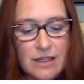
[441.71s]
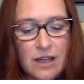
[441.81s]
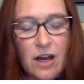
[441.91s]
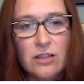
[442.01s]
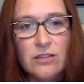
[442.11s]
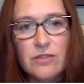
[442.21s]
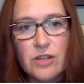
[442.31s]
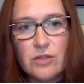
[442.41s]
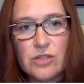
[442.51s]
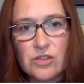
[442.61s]
all of
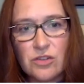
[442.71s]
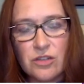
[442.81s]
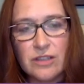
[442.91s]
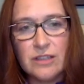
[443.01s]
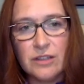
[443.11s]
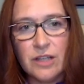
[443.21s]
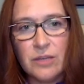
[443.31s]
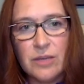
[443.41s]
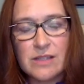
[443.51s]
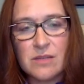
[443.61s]
those started clearing
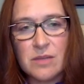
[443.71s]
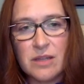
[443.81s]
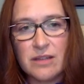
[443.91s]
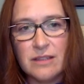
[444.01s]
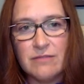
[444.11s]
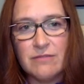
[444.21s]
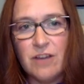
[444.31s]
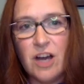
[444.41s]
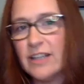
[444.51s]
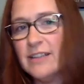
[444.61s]
away some of the, the
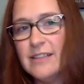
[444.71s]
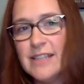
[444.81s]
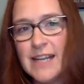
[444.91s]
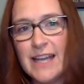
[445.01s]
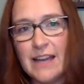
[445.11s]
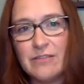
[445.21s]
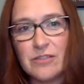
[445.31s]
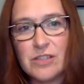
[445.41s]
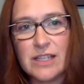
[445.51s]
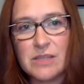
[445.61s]
fog that I'd had for
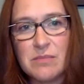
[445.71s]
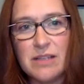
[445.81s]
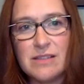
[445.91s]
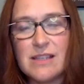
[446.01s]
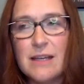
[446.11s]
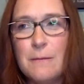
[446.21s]
six months.